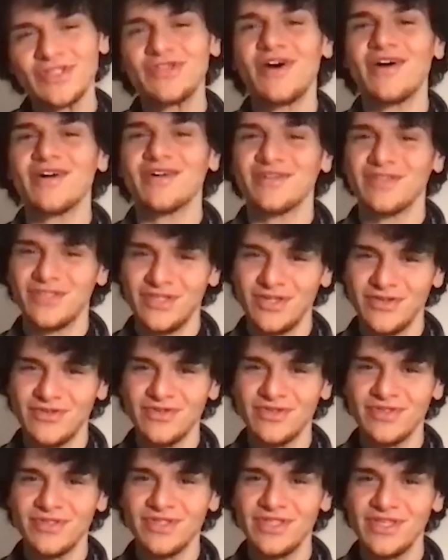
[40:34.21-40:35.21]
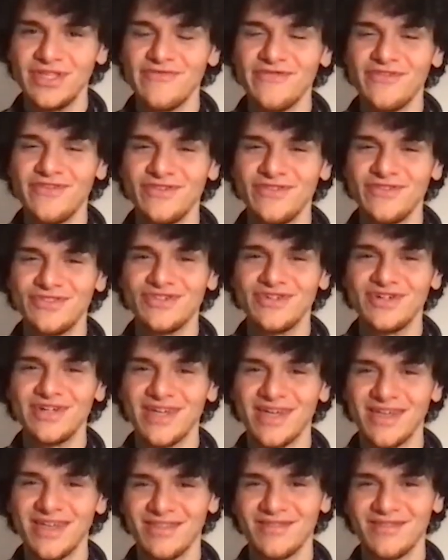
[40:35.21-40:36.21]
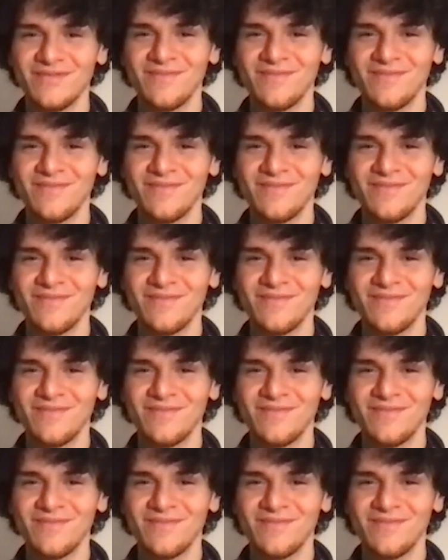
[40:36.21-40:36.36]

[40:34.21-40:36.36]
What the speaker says: talking to you in the near future again.